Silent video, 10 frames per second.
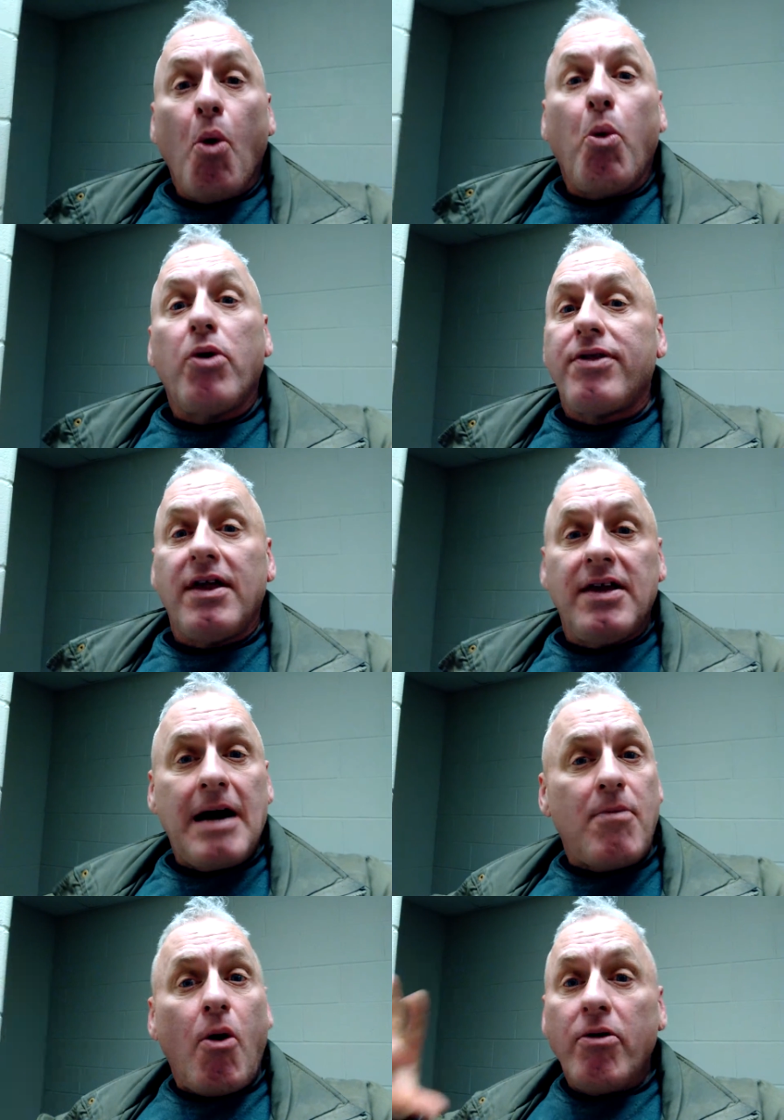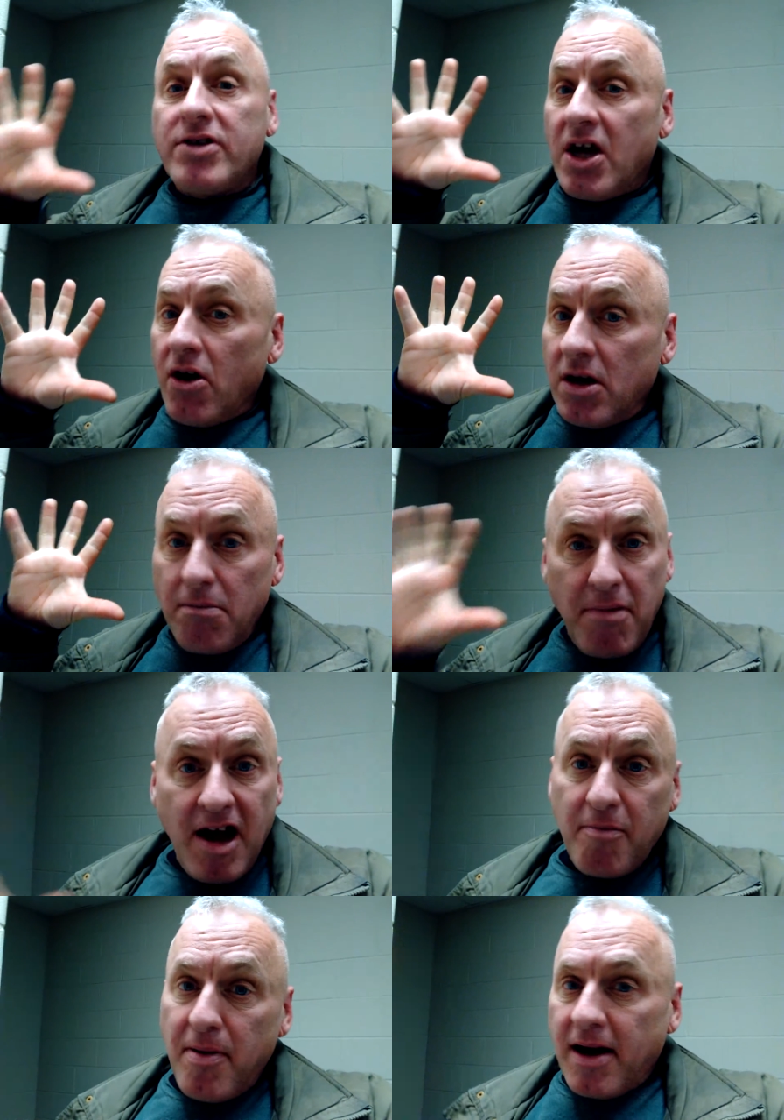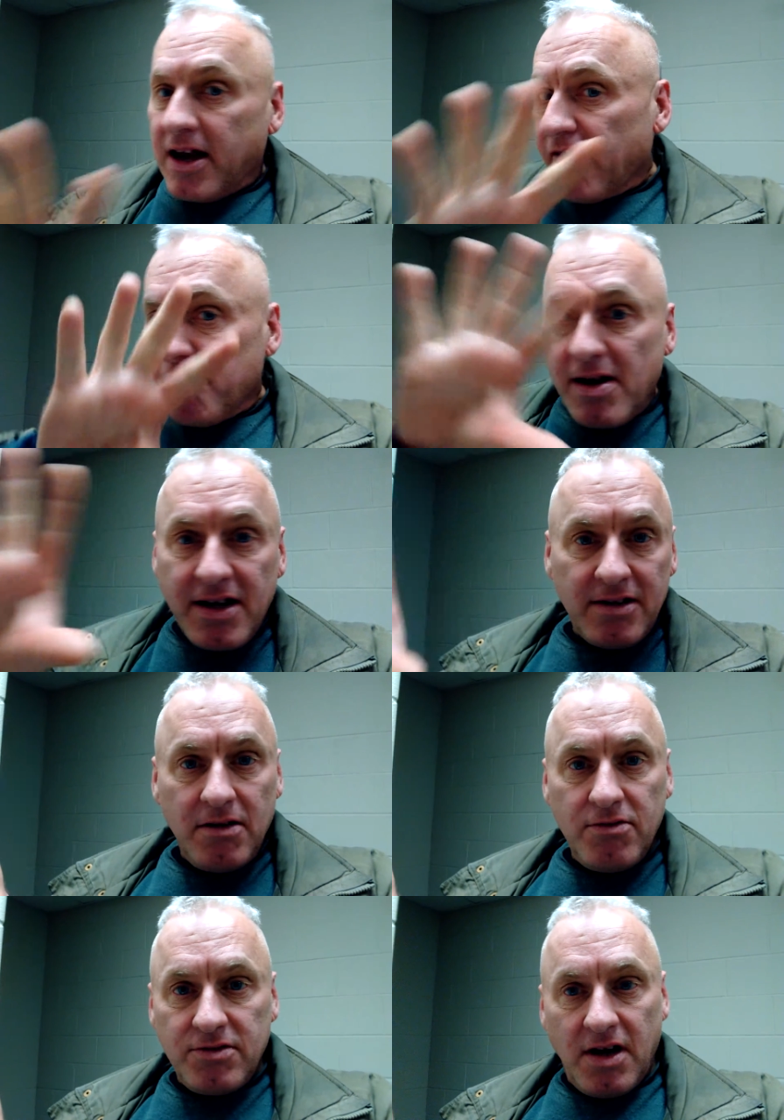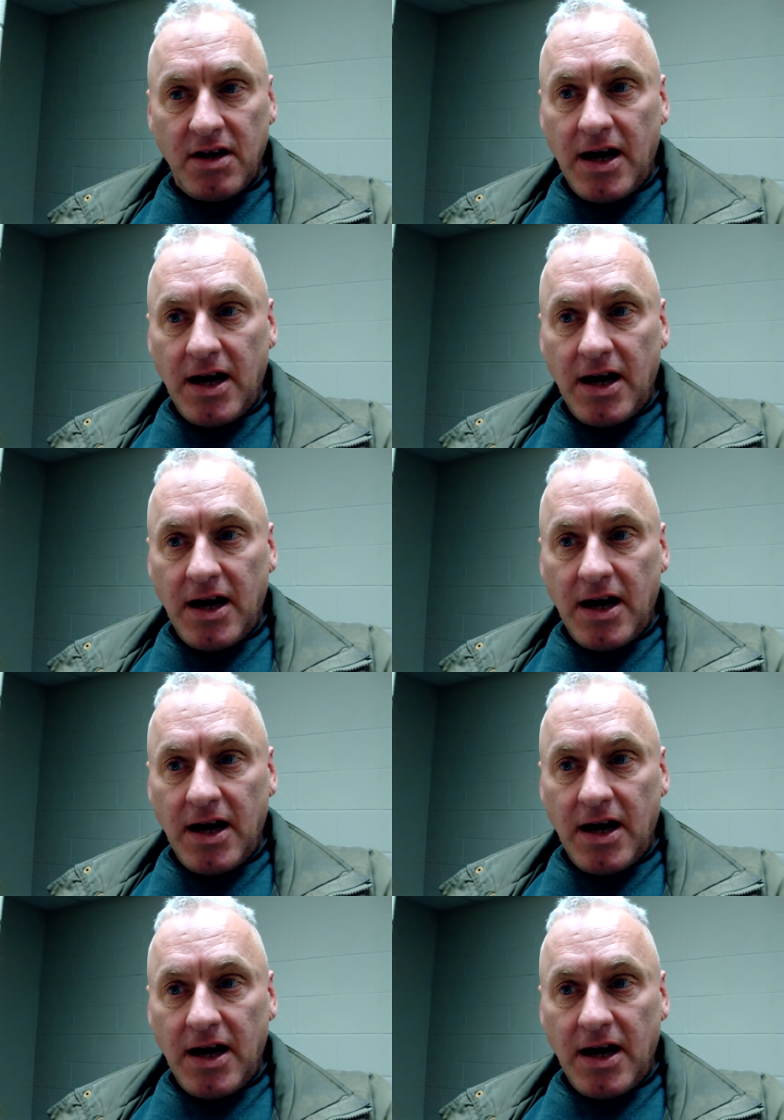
with, and I'm always carrying a backpack. Everybody knows that.